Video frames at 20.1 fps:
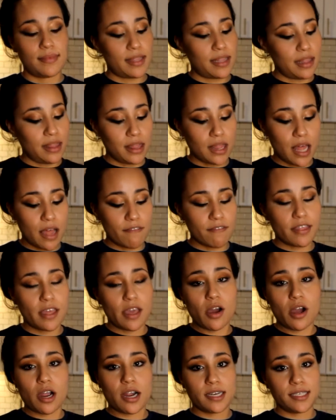Love
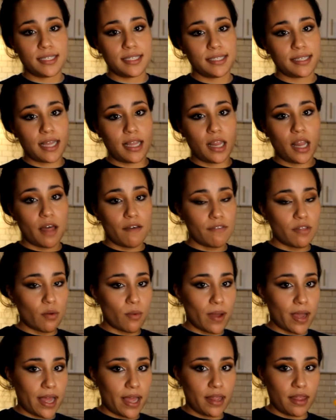the oranges. I love
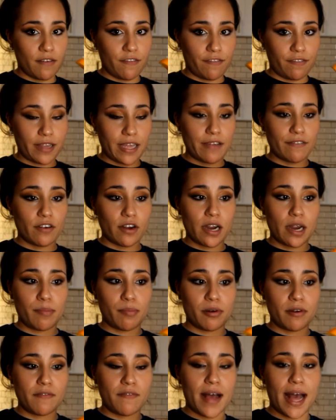the flavor it
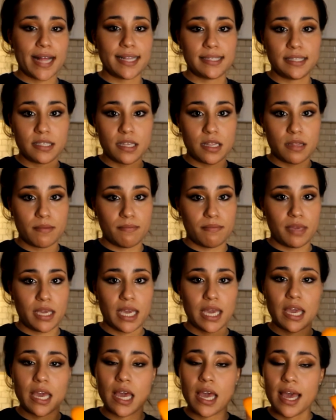provides to the
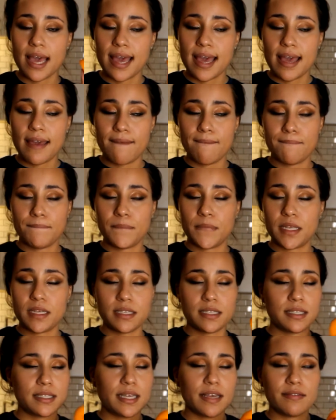meat. It
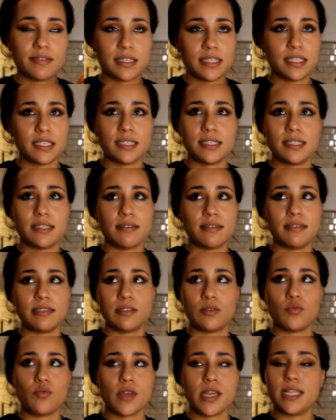just gives it just this
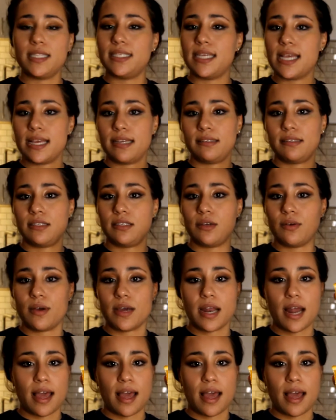sweet taste to it.